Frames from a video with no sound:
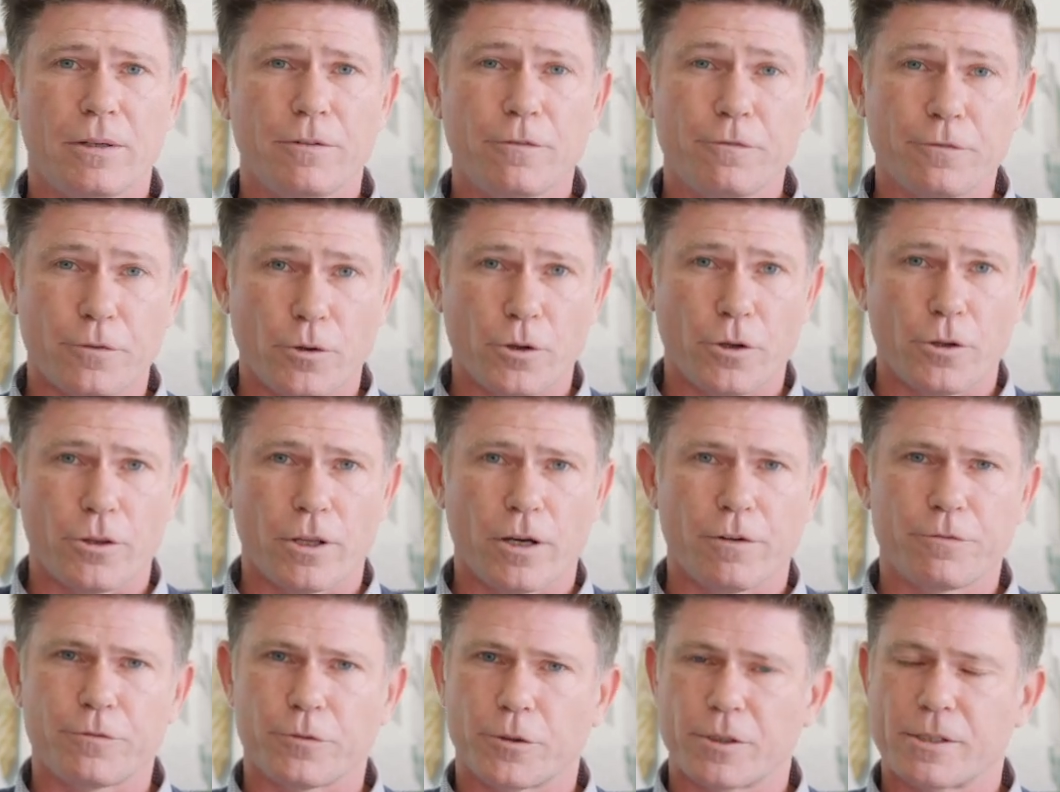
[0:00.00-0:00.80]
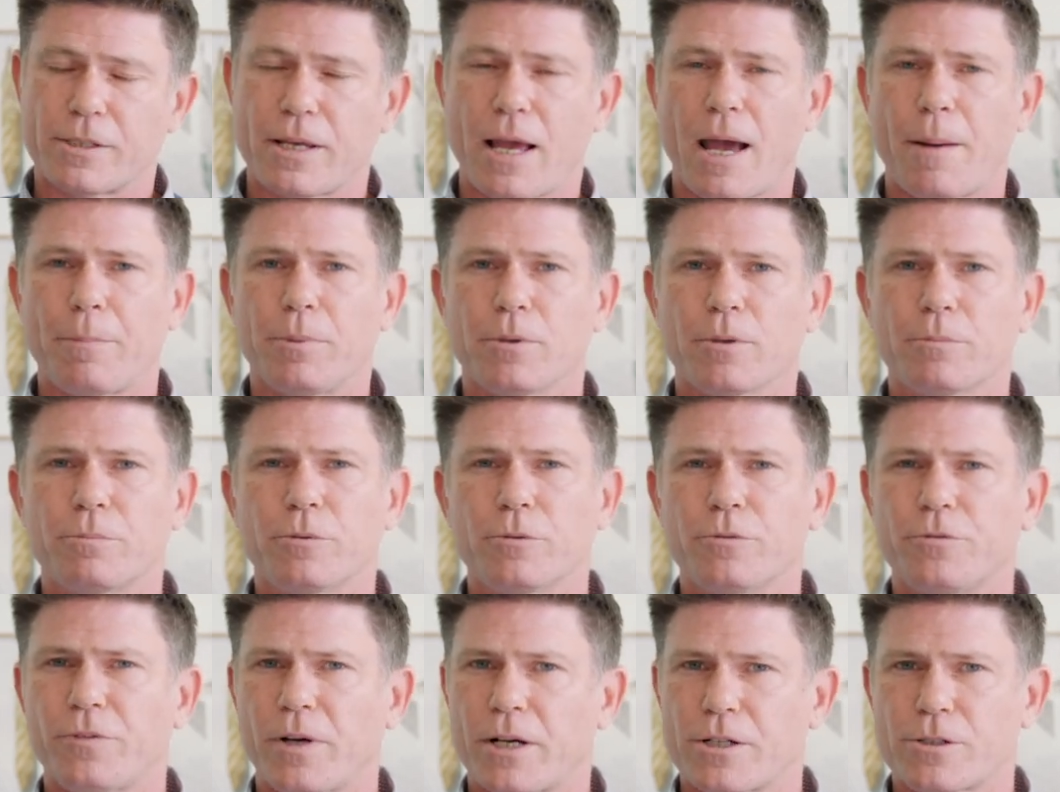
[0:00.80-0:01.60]
further, for example, a
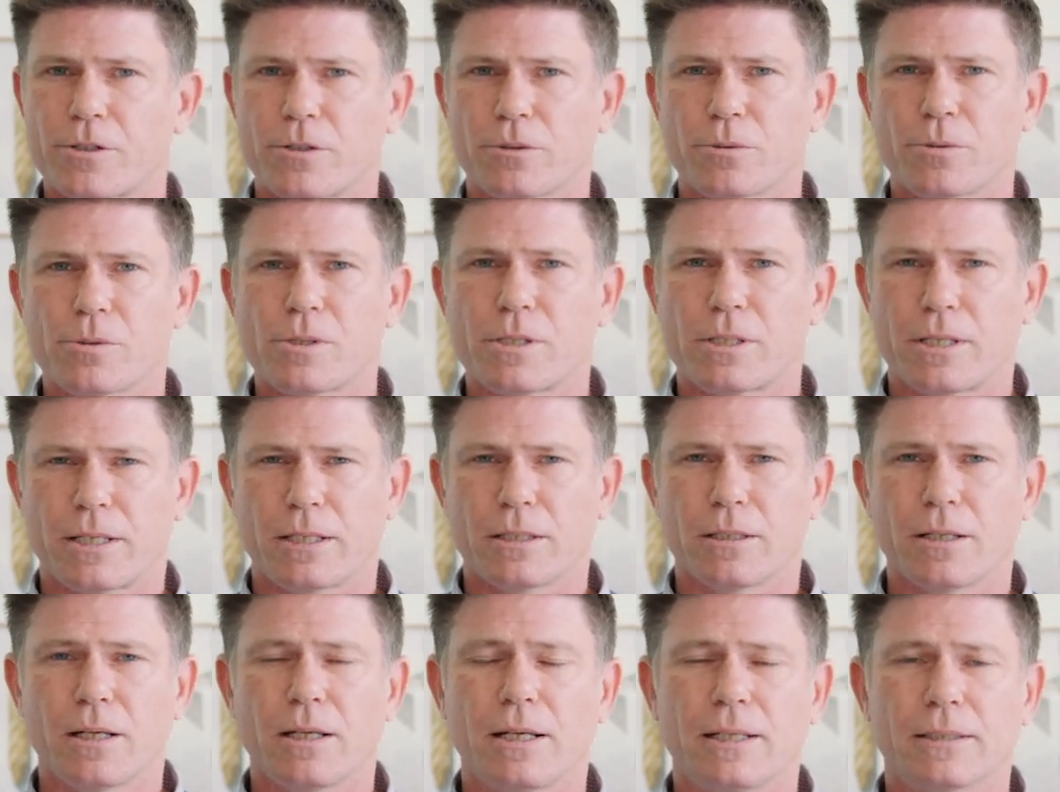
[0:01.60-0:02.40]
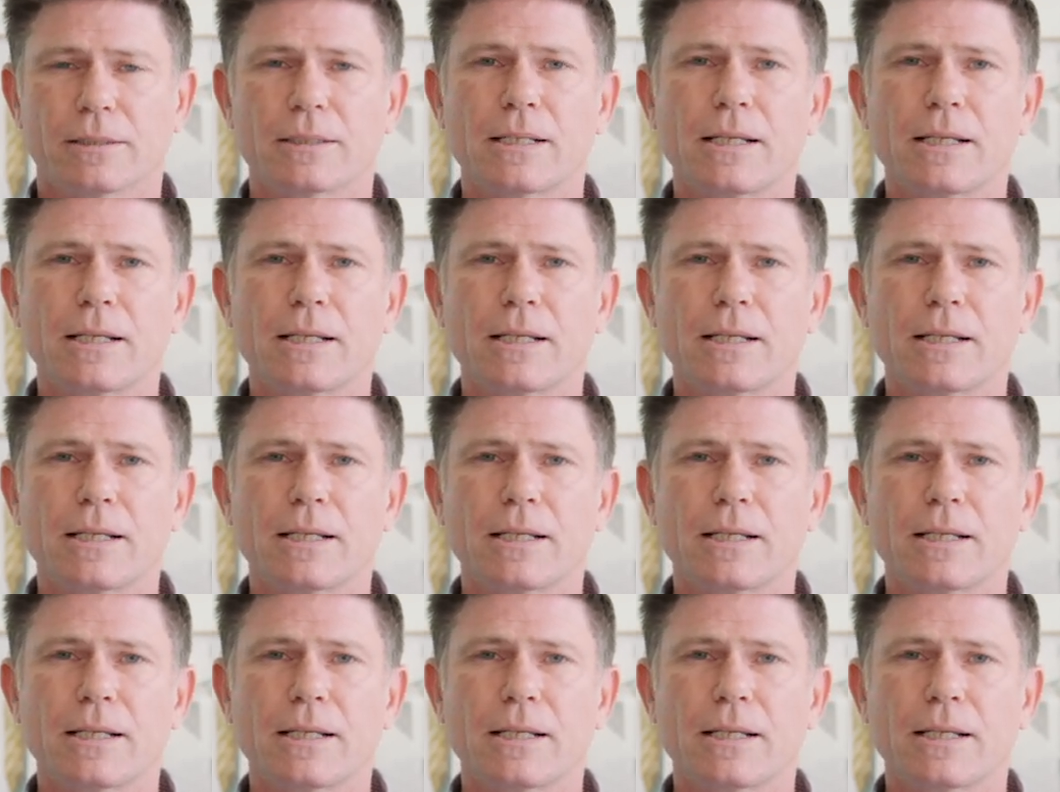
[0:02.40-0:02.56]
professional sealer and